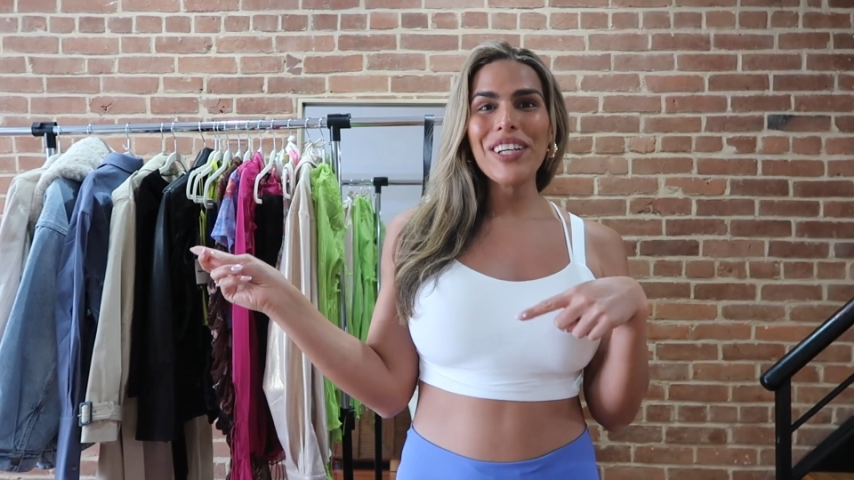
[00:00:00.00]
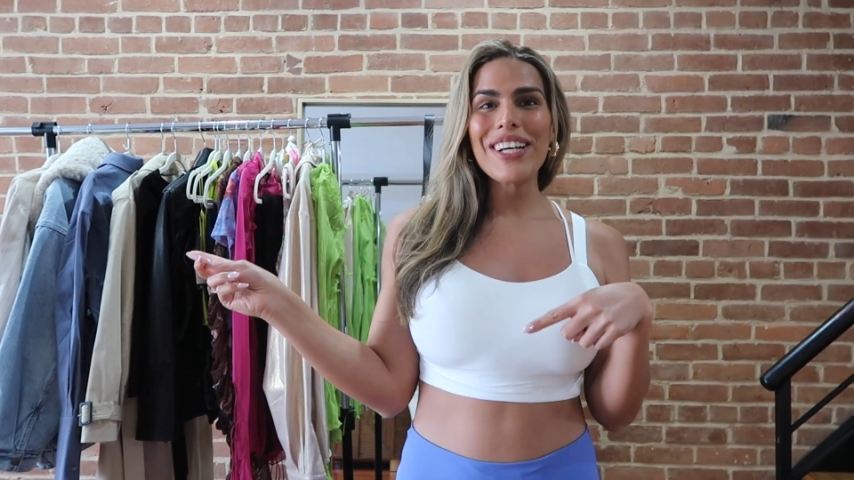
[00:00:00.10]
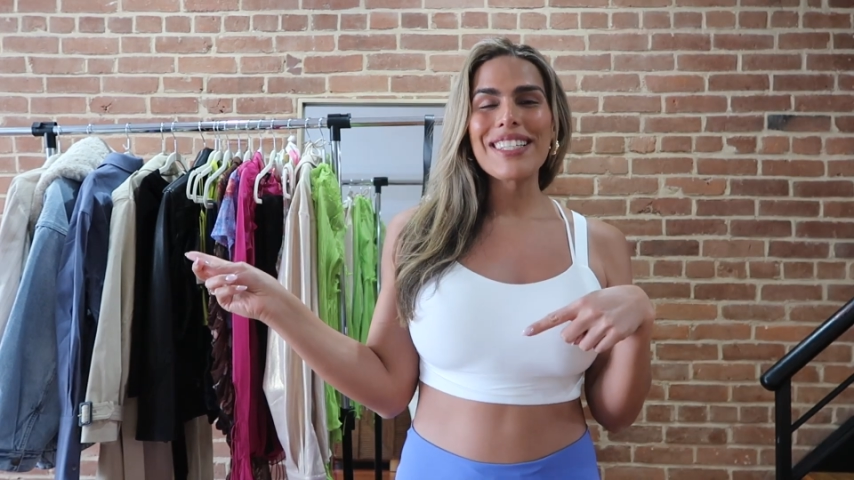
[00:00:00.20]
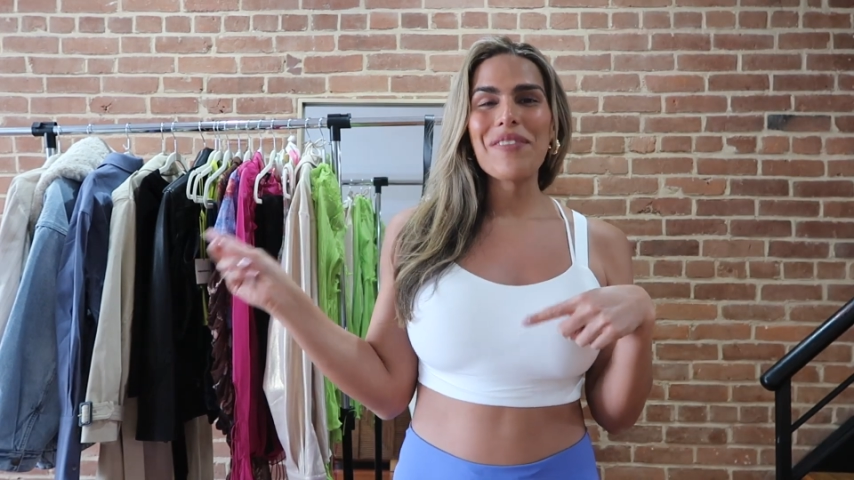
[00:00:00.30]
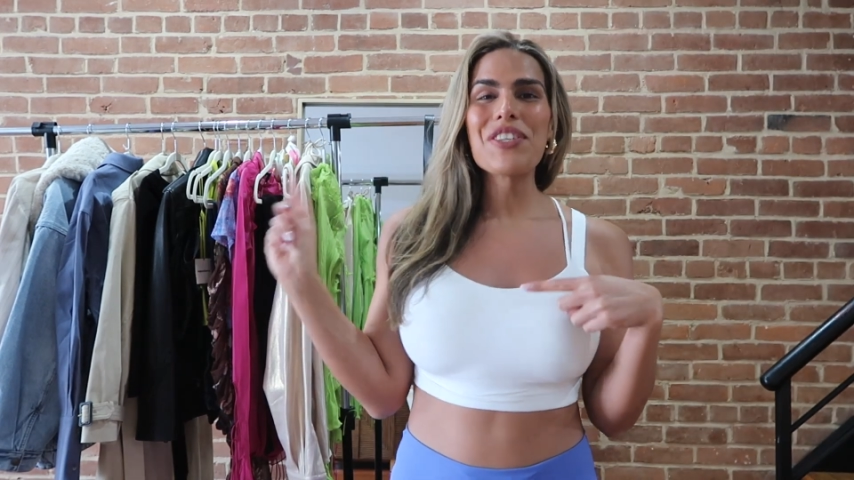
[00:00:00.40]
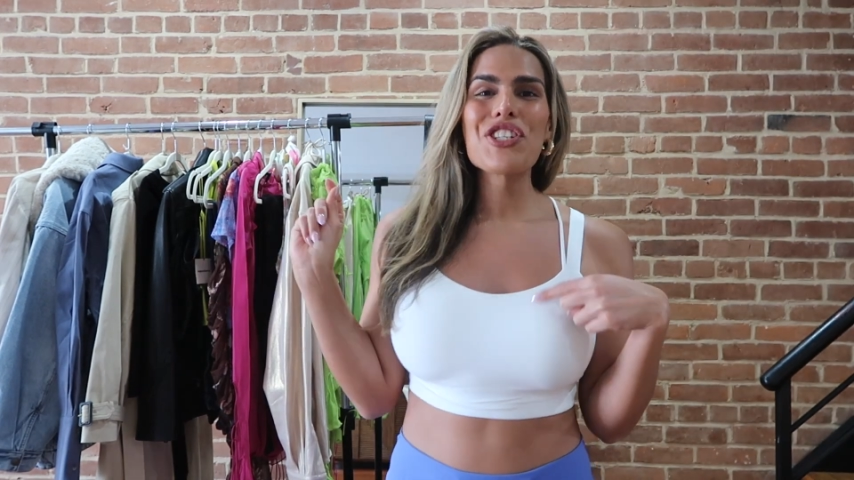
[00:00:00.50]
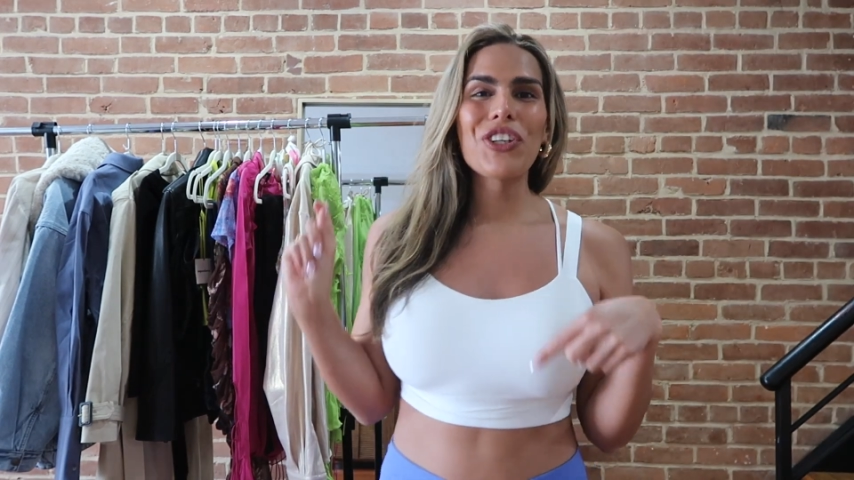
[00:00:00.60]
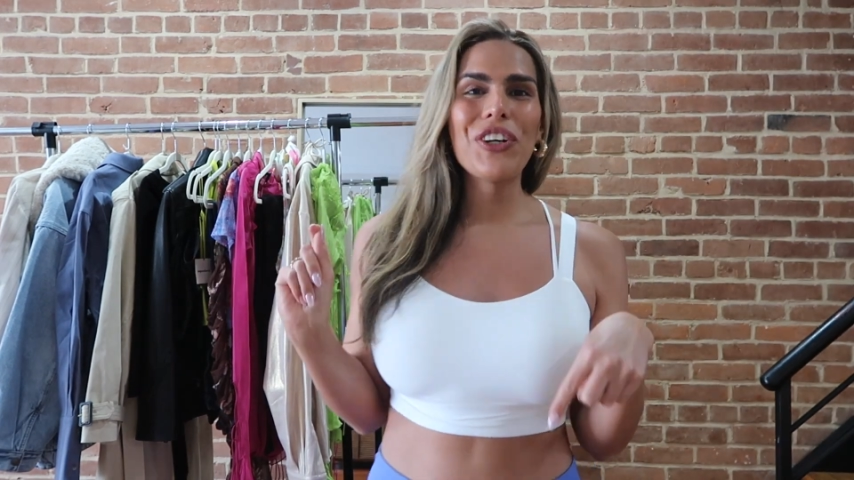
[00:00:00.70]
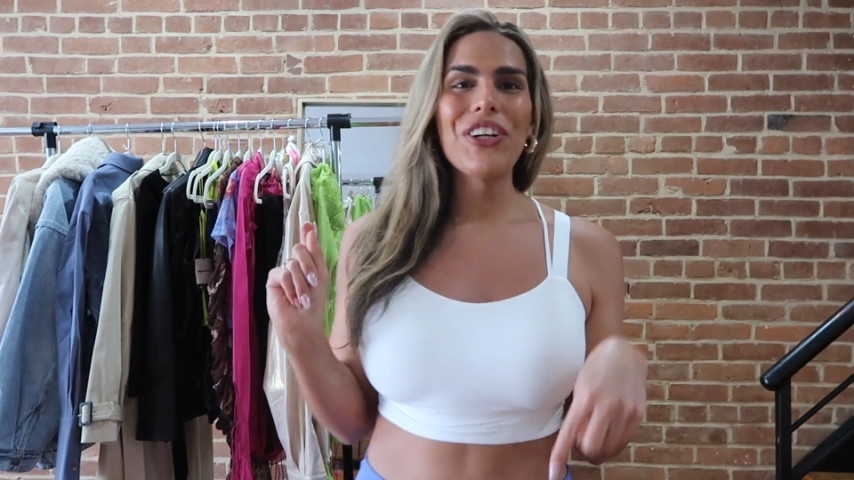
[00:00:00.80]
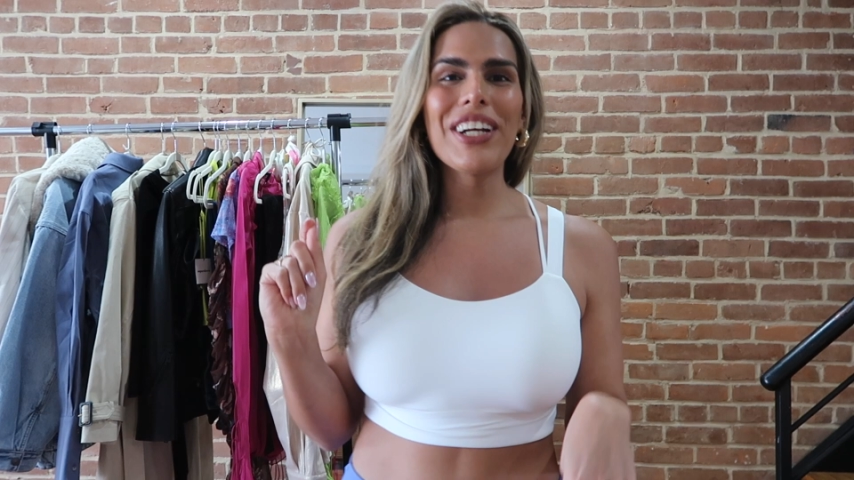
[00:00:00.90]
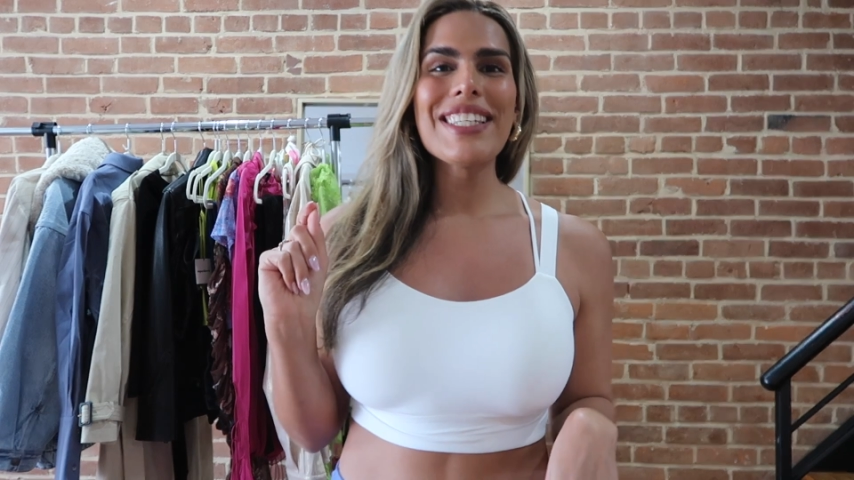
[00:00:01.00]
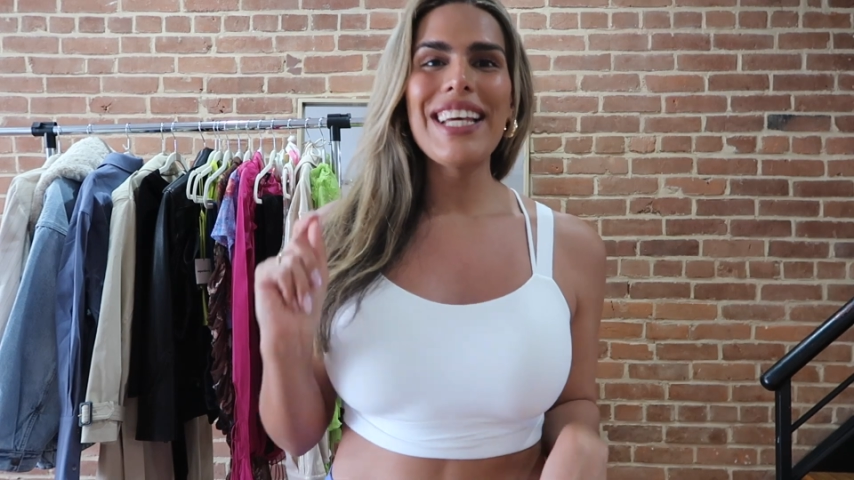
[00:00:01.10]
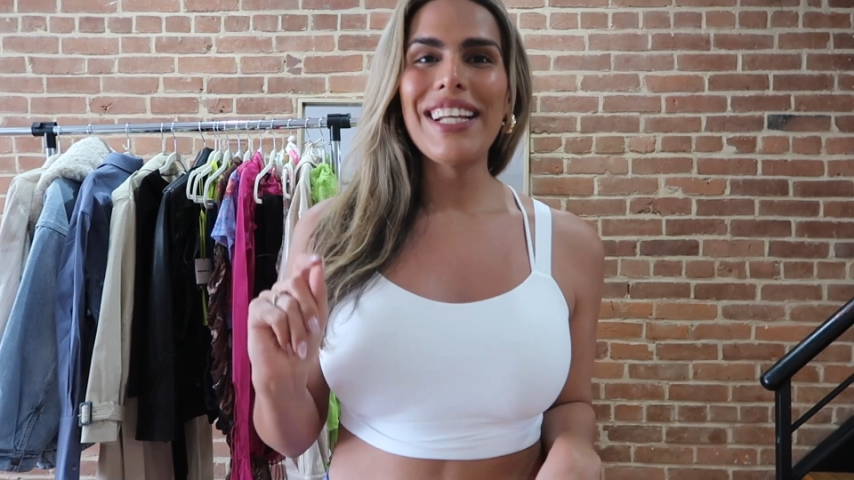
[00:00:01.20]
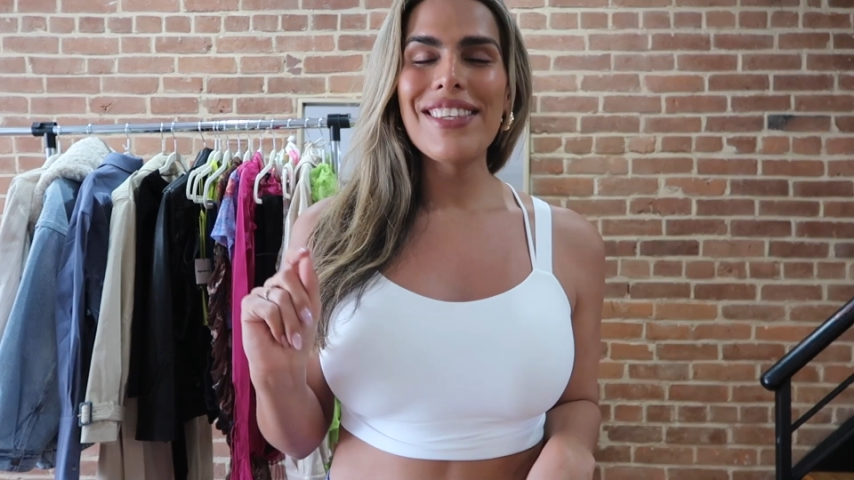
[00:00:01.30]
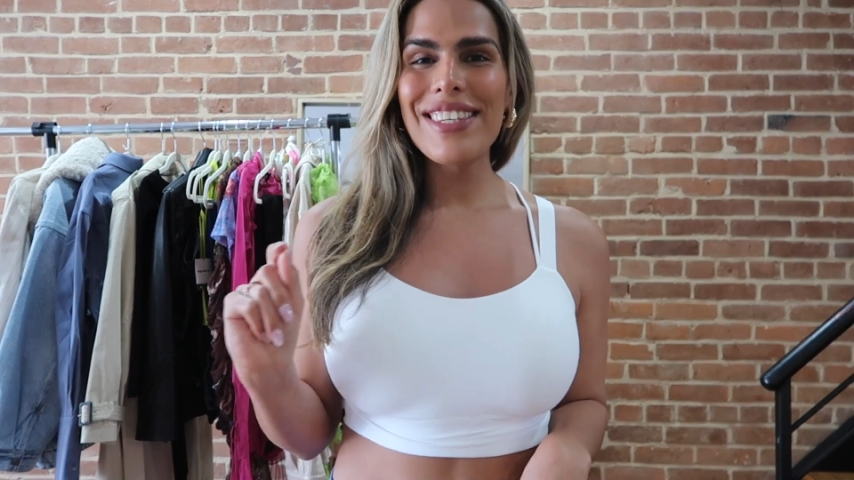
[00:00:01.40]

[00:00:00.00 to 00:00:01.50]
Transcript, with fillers: because I'm sure you're excited